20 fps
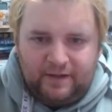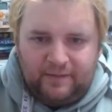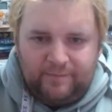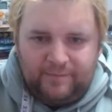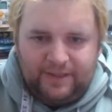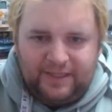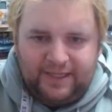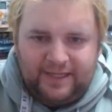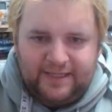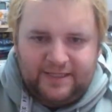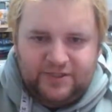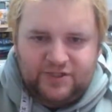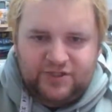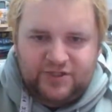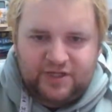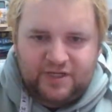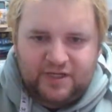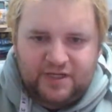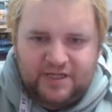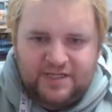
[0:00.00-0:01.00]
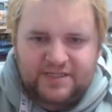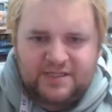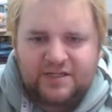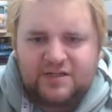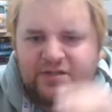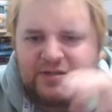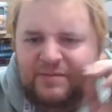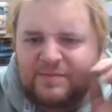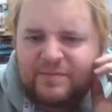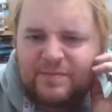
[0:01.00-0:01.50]
Plain shirt. It's
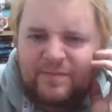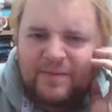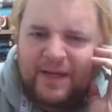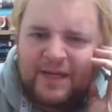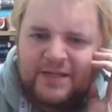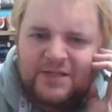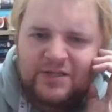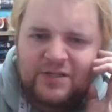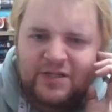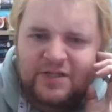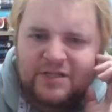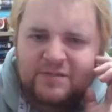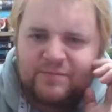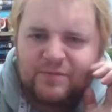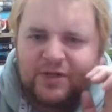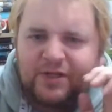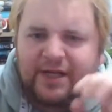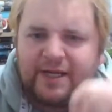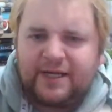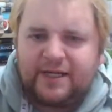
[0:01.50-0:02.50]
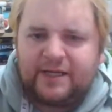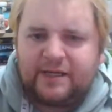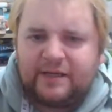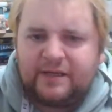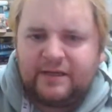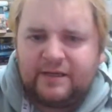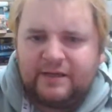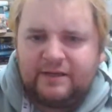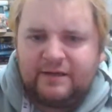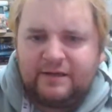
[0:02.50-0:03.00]
not plain shirt. It's more like
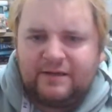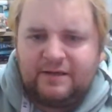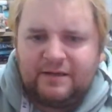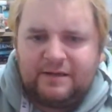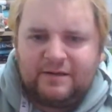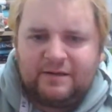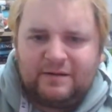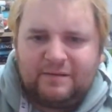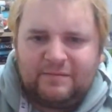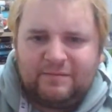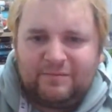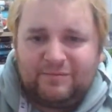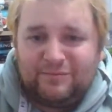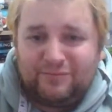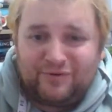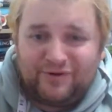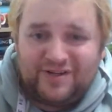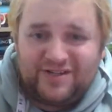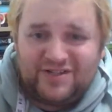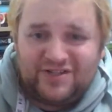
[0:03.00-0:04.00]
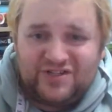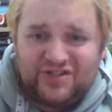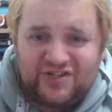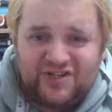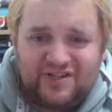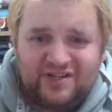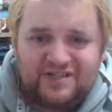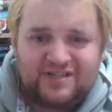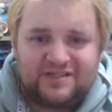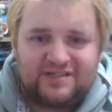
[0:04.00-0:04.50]
print
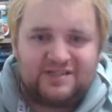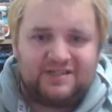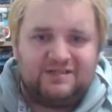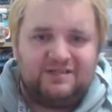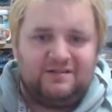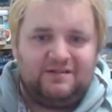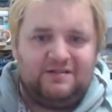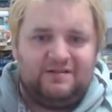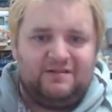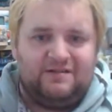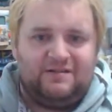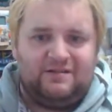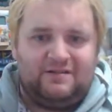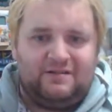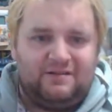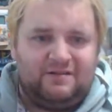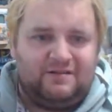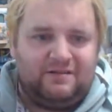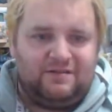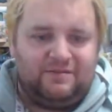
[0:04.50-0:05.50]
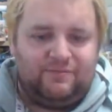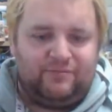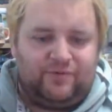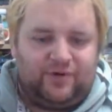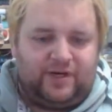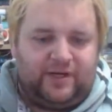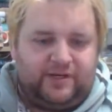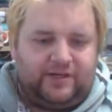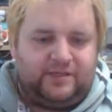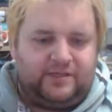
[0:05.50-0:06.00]
shirts.
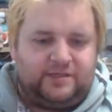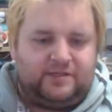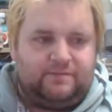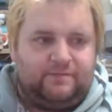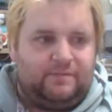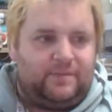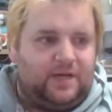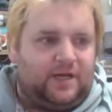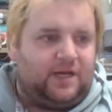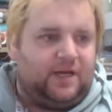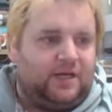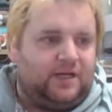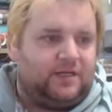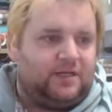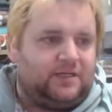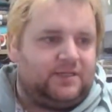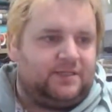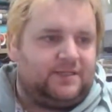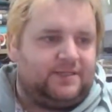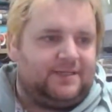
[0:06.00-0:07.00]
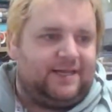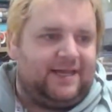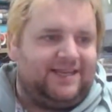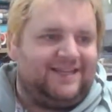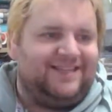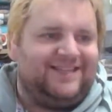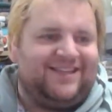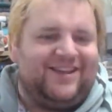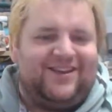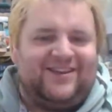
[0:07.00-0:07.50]
Brand marks. I'm
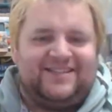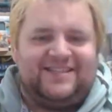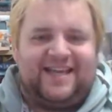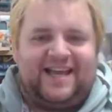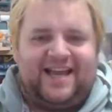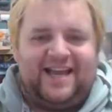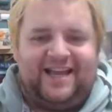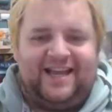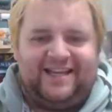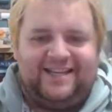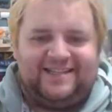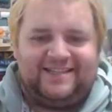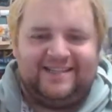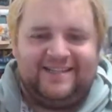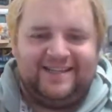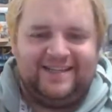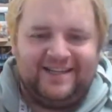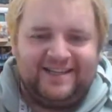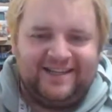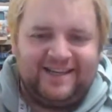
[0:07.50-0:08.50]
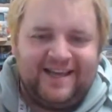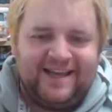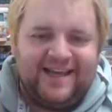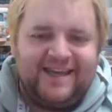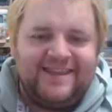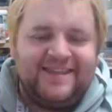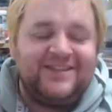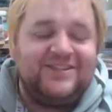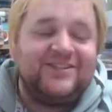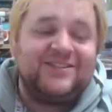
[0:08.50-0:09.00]
so excited.
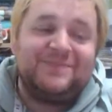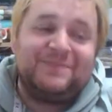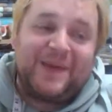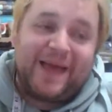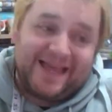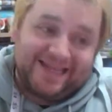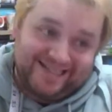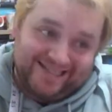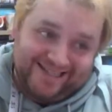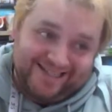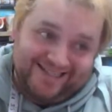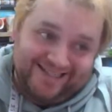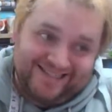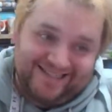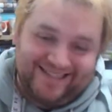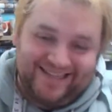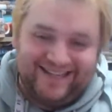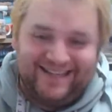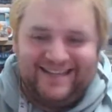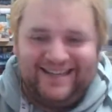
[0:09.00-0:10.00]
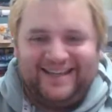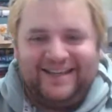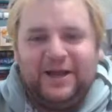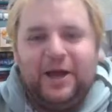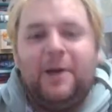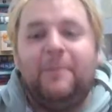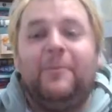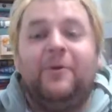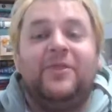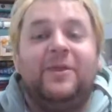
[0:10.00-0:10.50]
They're just pezzes,
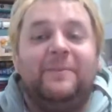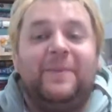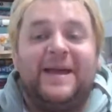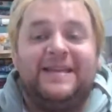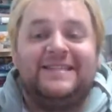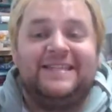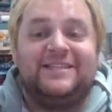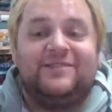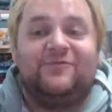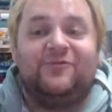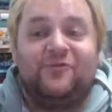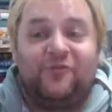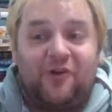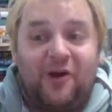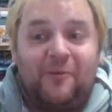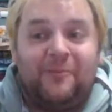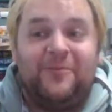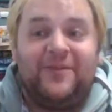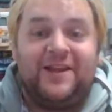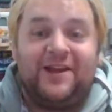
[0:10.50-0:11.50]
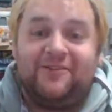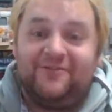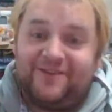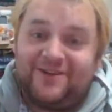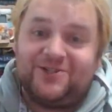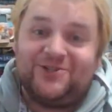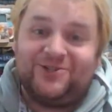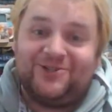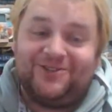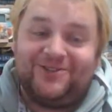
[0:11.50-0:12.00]
but the pezzes from the
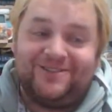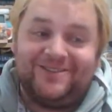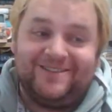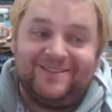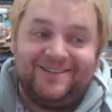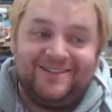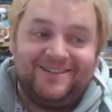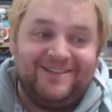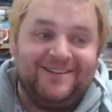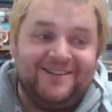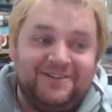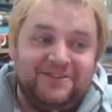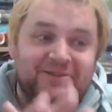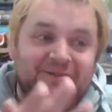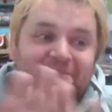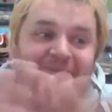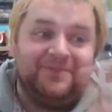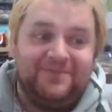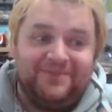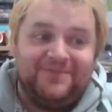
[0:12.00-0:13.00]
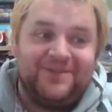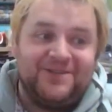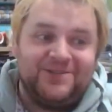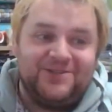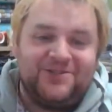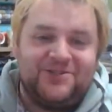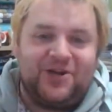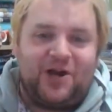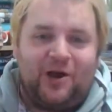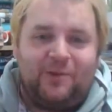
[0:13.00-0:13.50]
official
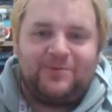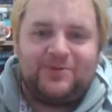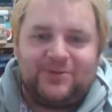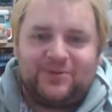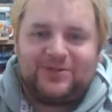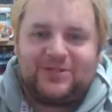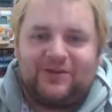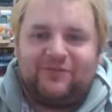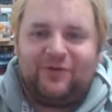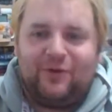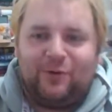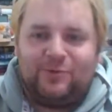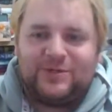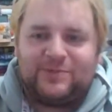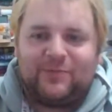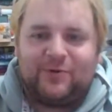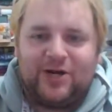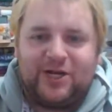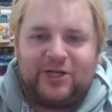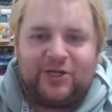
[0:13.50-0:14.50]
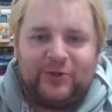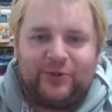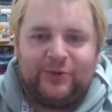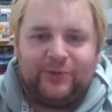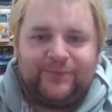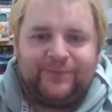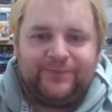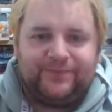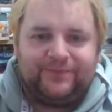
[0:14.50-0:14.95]
shops, which I thought was pretty cool.